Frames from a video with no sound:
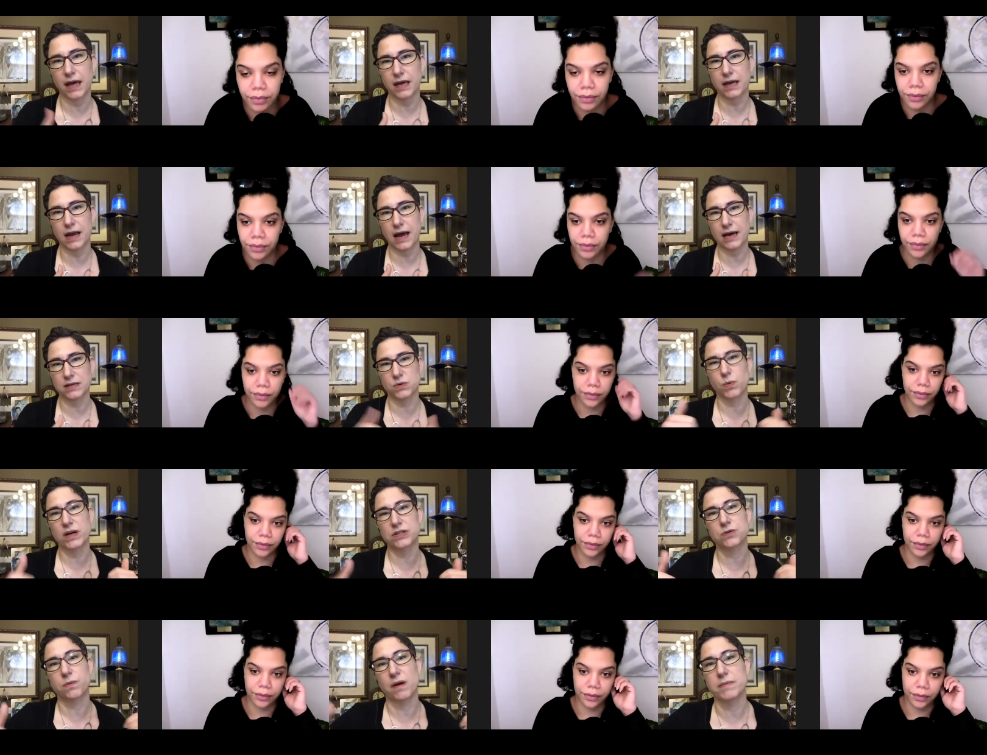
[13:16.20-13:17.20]
Speaker 1: it as
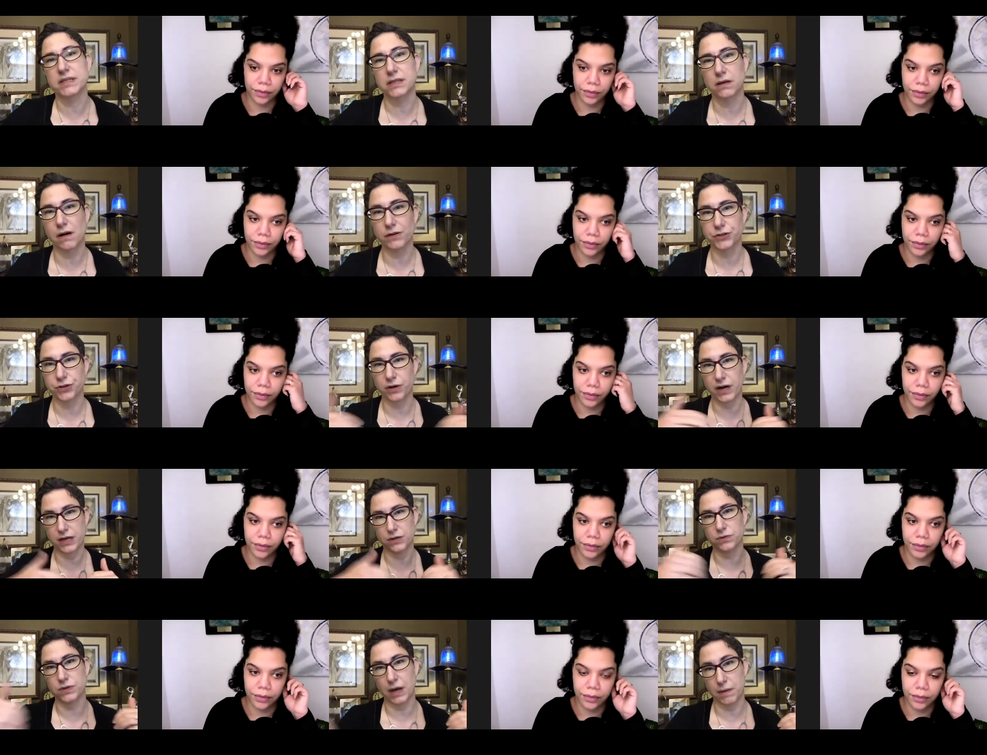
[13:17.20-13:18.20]
white supremacy culture.
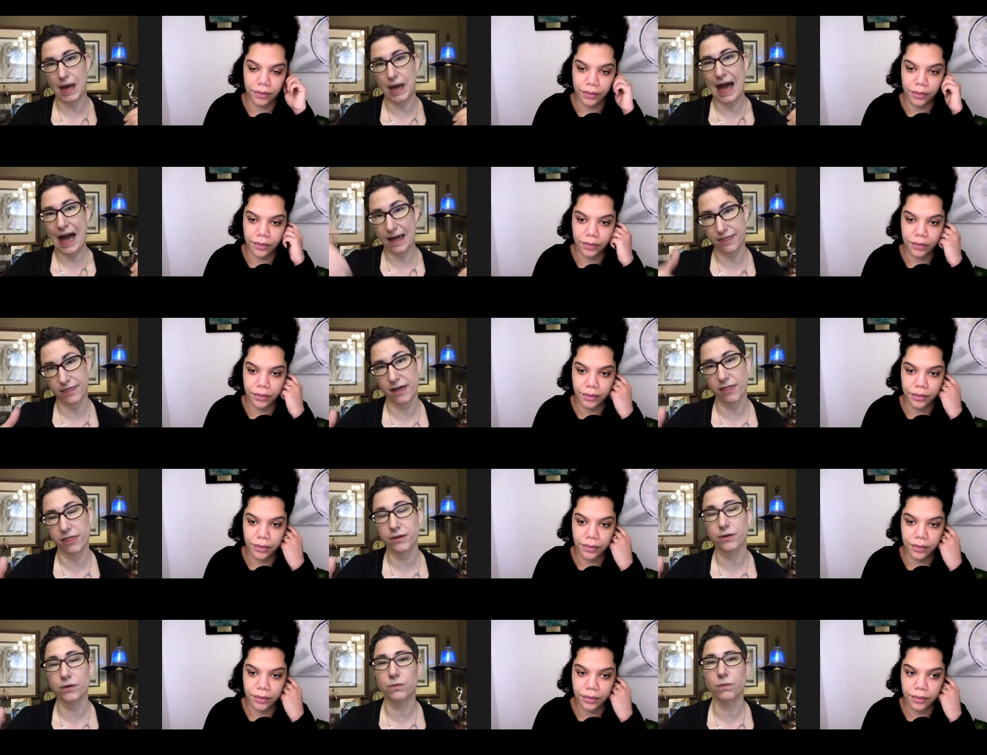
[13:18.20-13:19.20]
I, I, add that
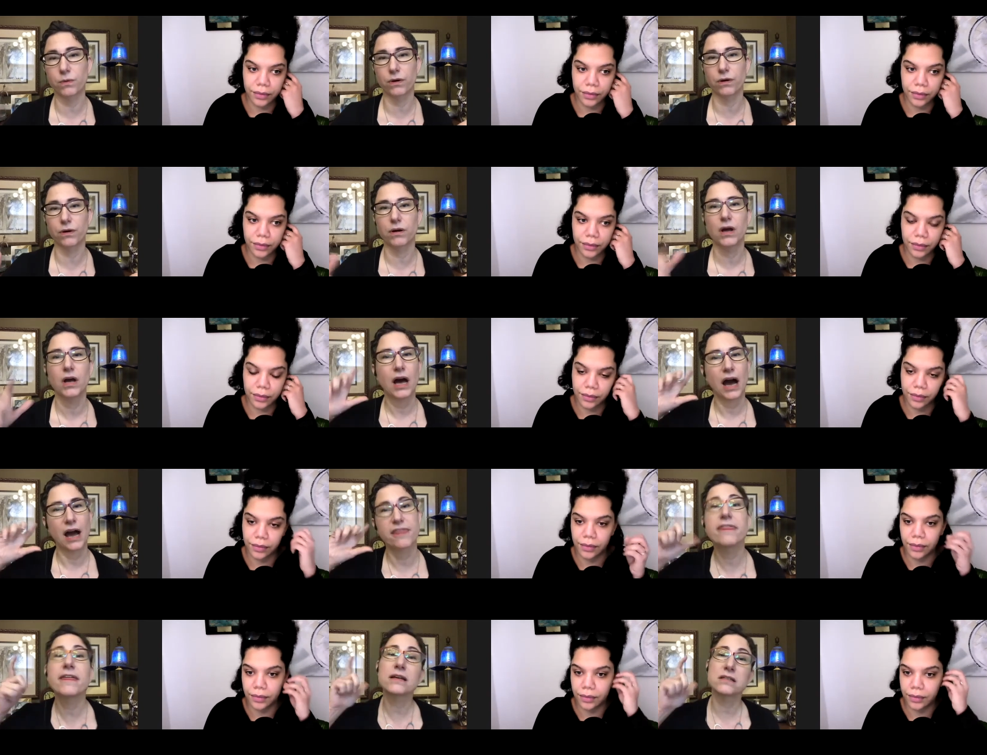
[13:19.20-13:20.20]
third word, I
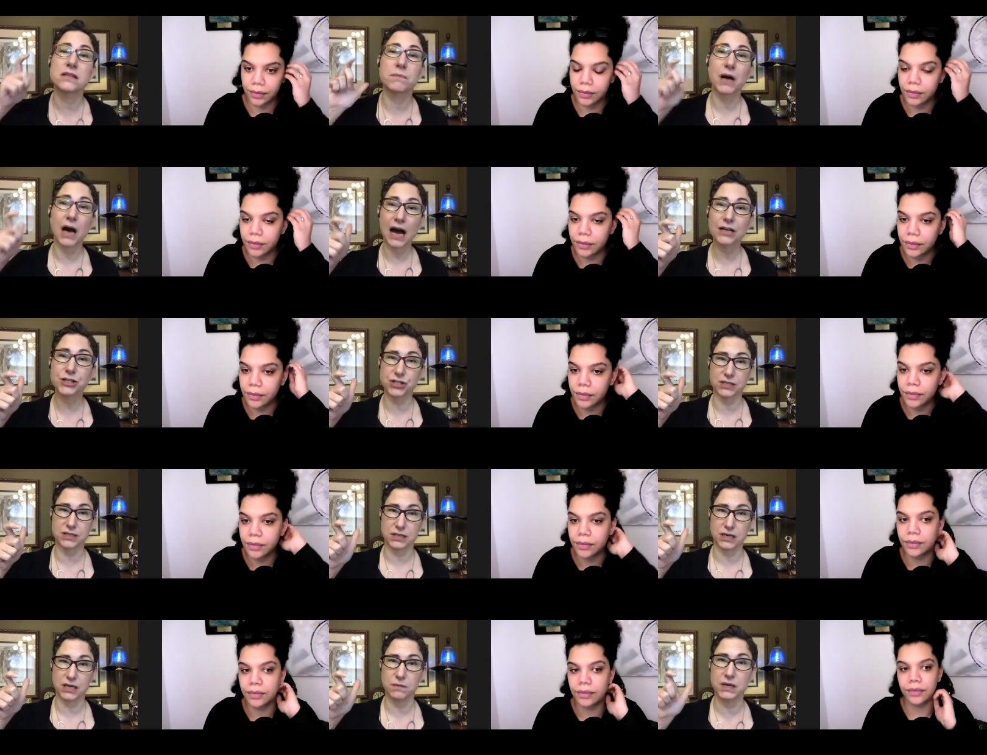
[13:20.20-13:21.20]
think
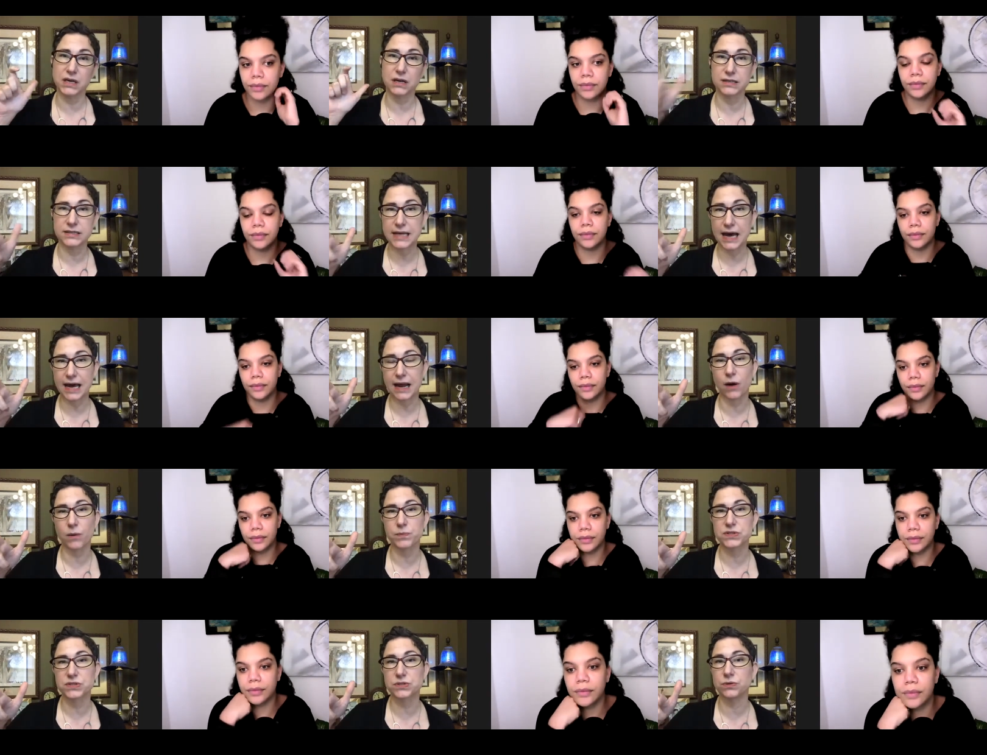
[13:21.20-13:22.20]
subconsciously, because that
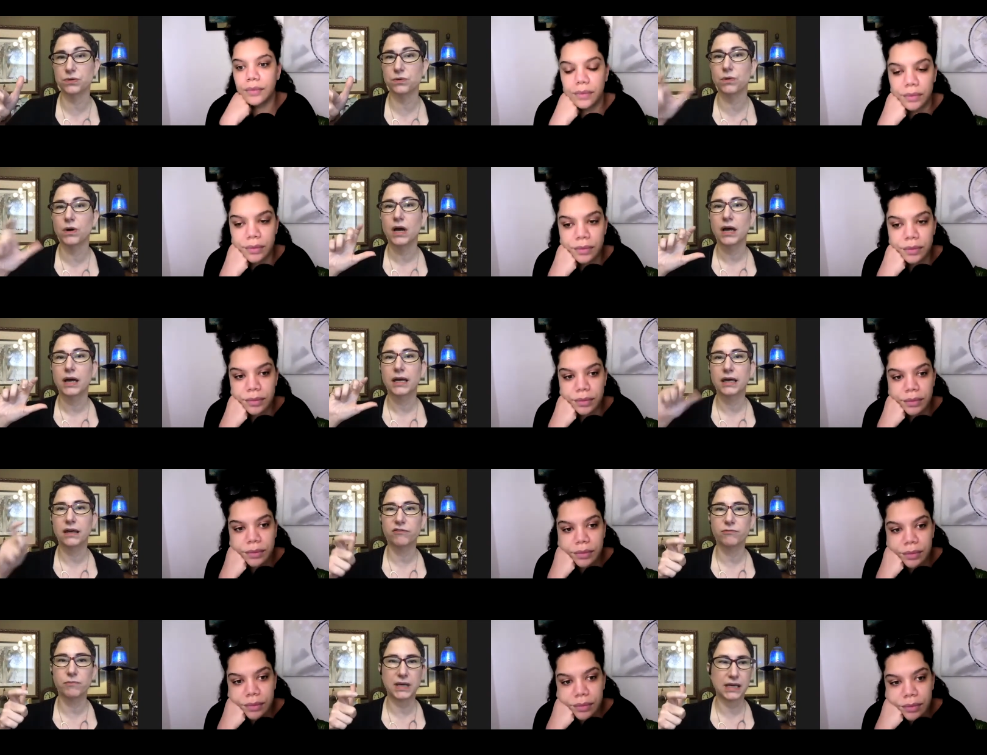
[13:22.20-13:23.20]
helps to
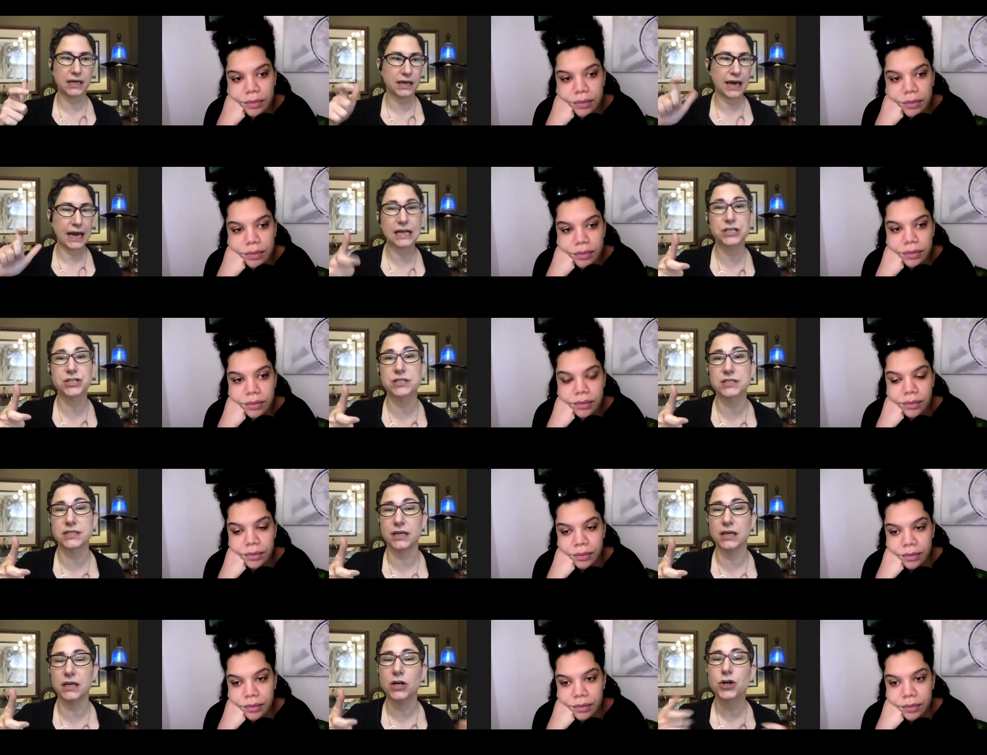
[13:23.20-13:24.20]
give me
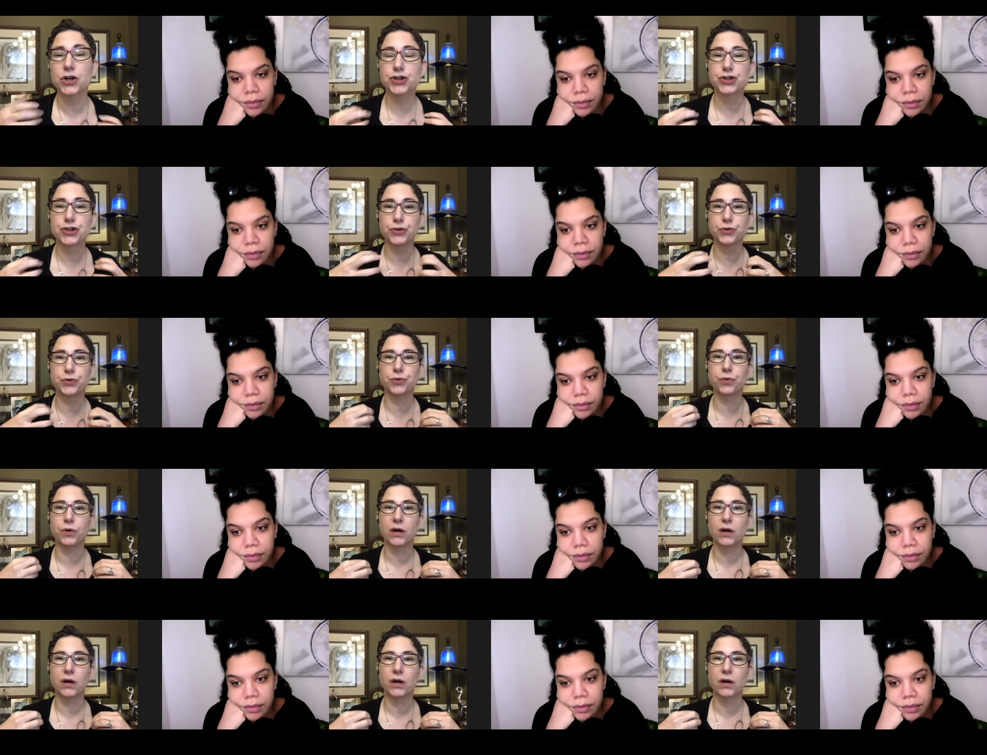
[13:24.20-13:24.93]
agency to